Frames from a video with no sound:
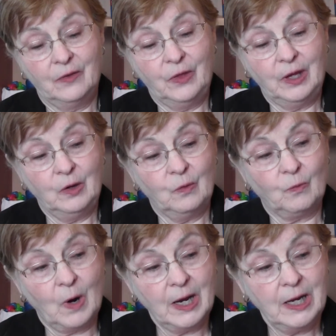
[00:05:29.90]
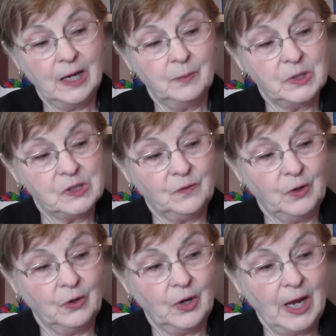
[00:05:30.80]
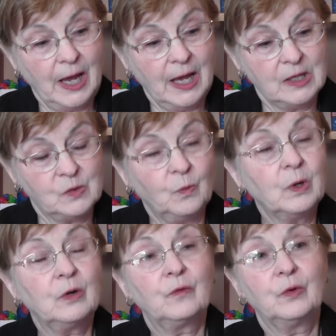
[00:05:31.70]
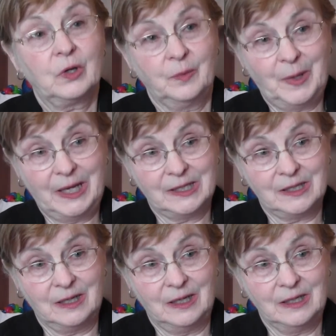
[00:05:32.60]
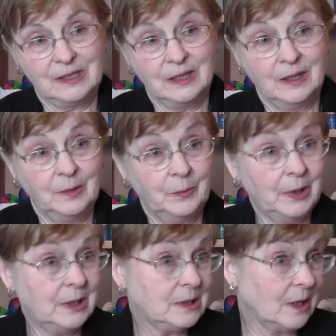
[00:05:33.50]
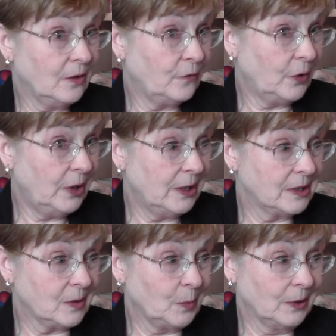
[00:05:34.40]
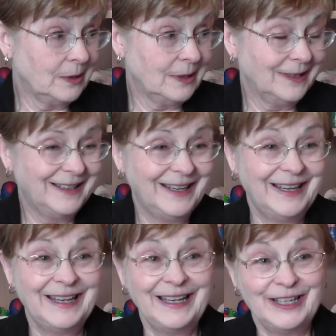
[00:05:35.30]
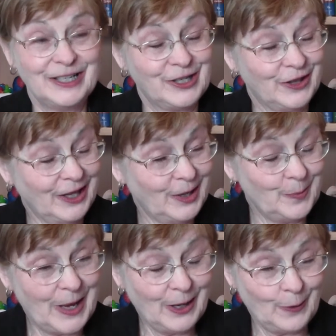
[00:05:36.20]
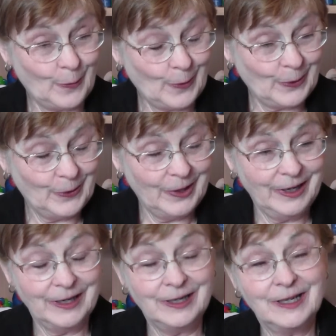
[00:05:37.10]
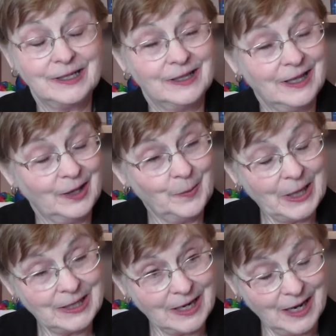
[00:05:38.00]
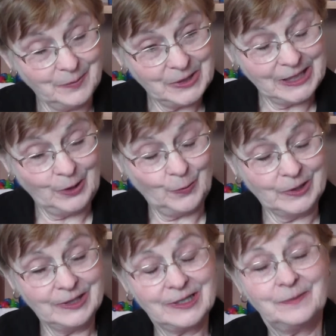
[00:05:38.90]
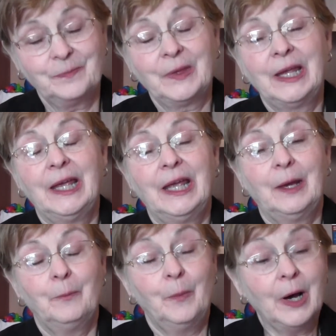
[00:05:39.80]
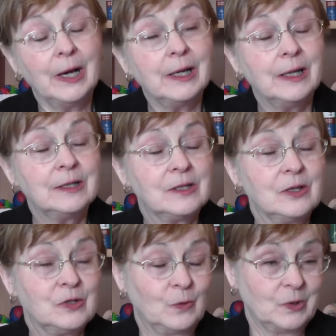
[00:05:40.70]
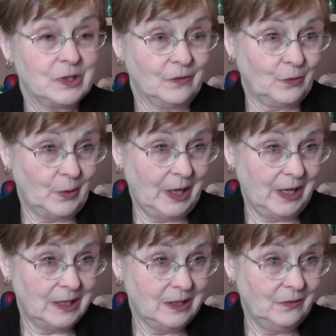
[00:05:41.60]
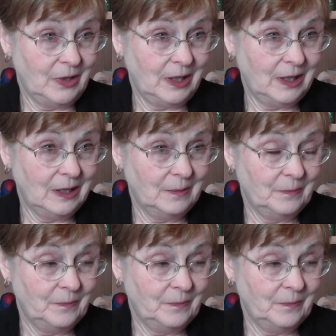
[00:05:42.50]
The right hemisphere has wonderful capacities, but it's not very disciplined. It doesn't think about order. It doesn't think about time sequence, but it's the source of creativity.